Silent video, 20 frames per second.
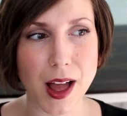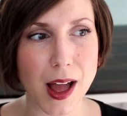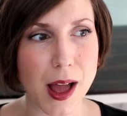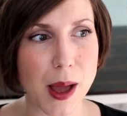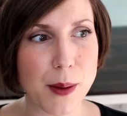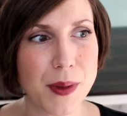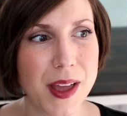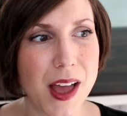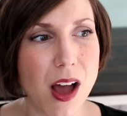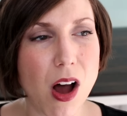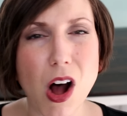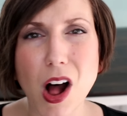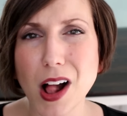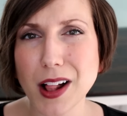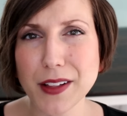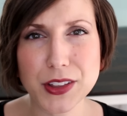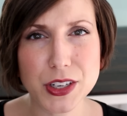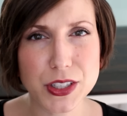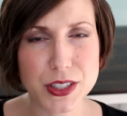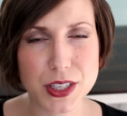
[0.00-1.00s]
Um, all
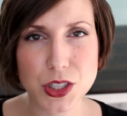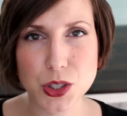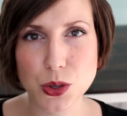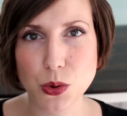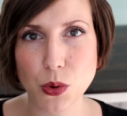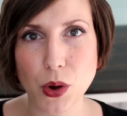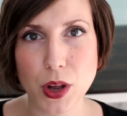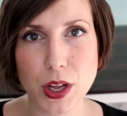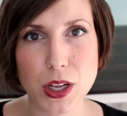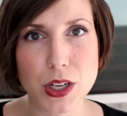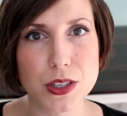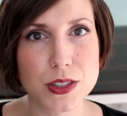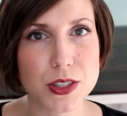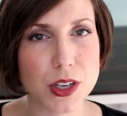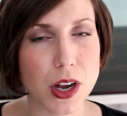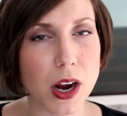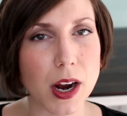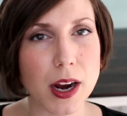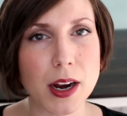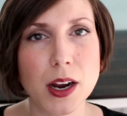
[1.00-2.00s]
of their essential oils
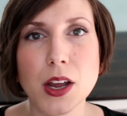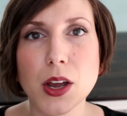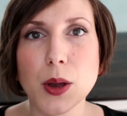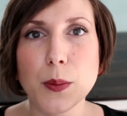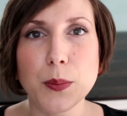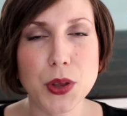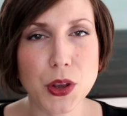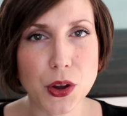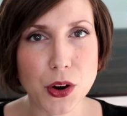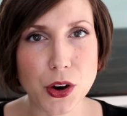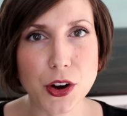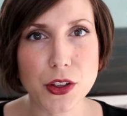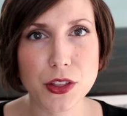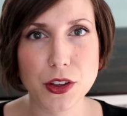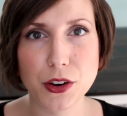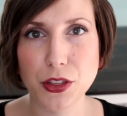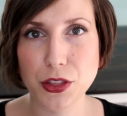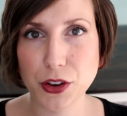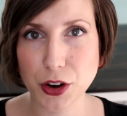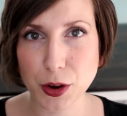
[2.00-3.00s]
are pure.
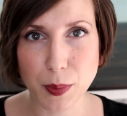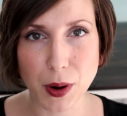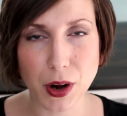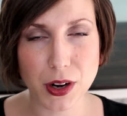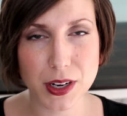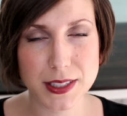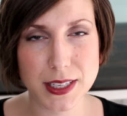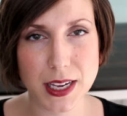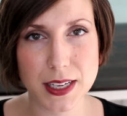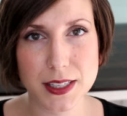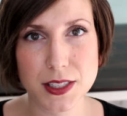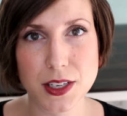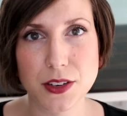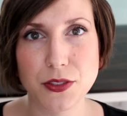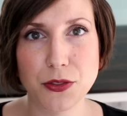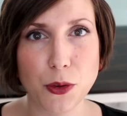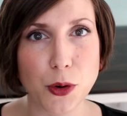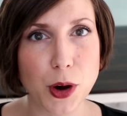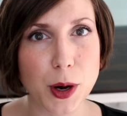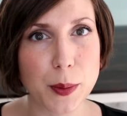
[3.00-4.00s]
They're third-party tested
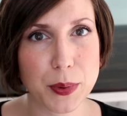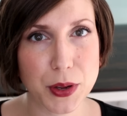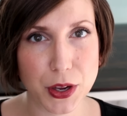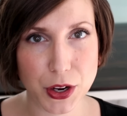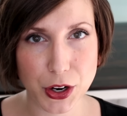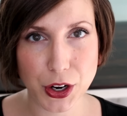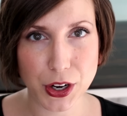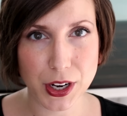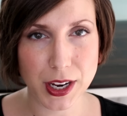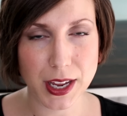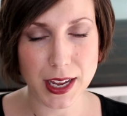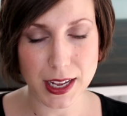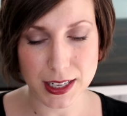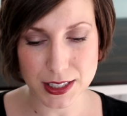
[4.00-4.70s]
for purity.